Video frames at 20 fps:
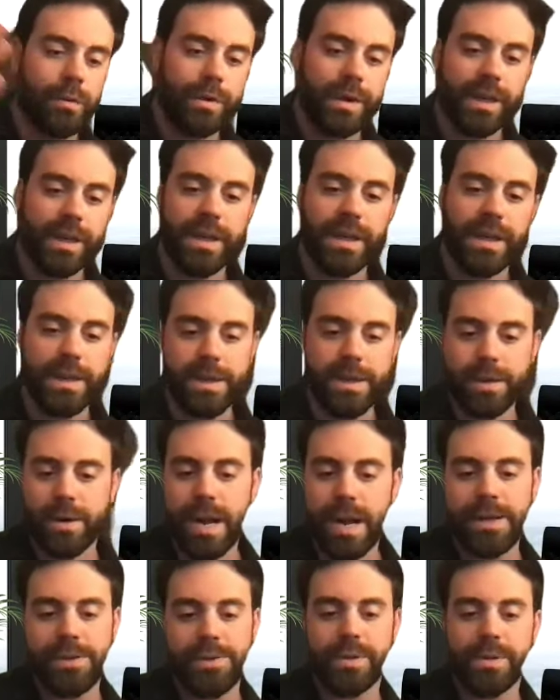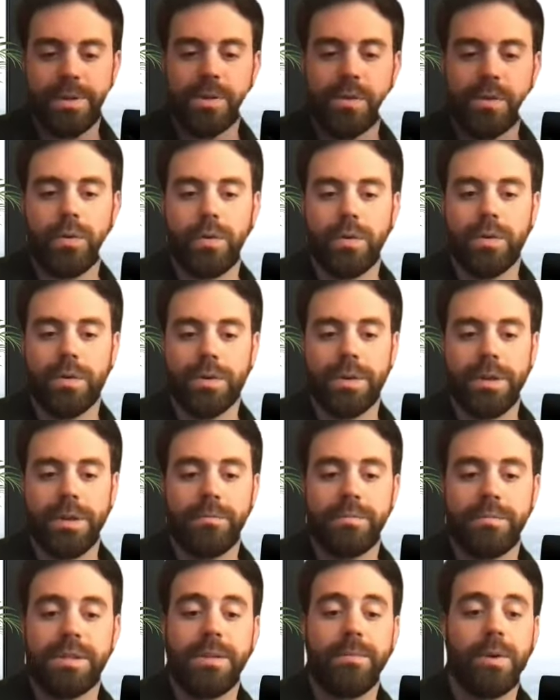getting into graduate schools,
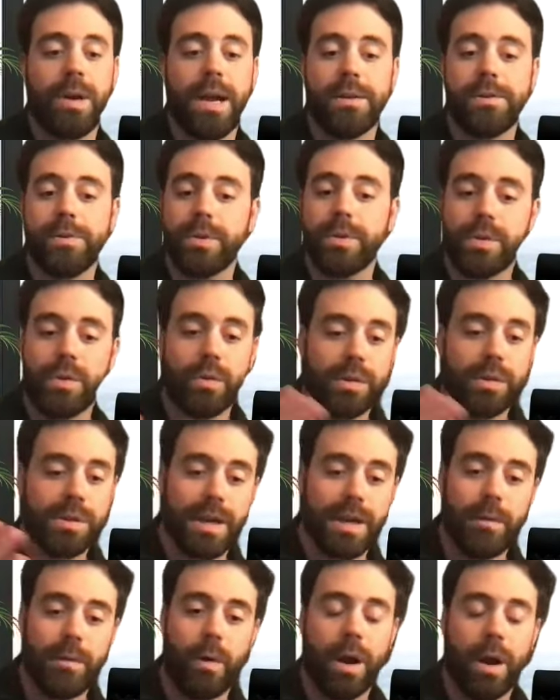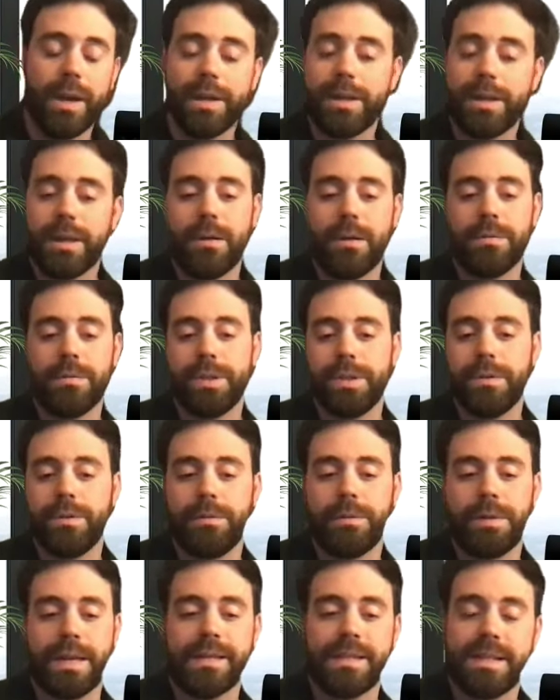some graduate schools that I wanted to go
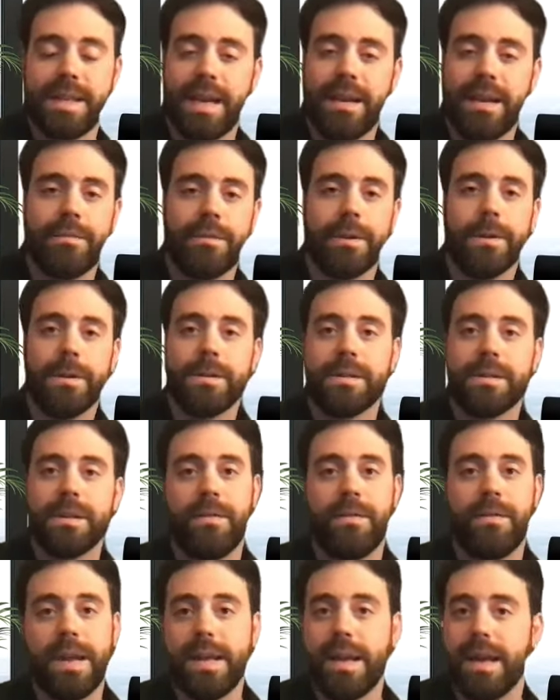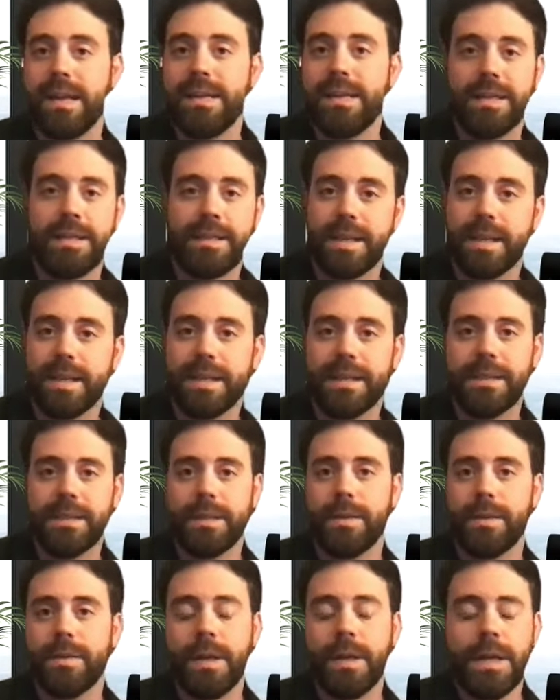to, like Stanford and stuff, I didn't get
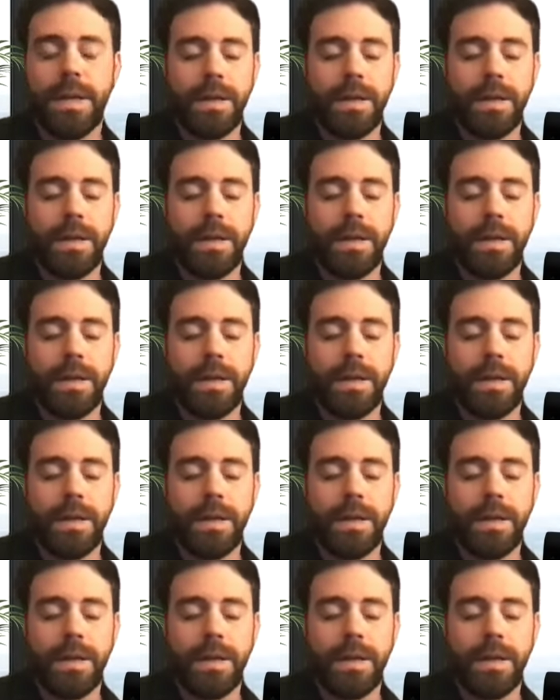into.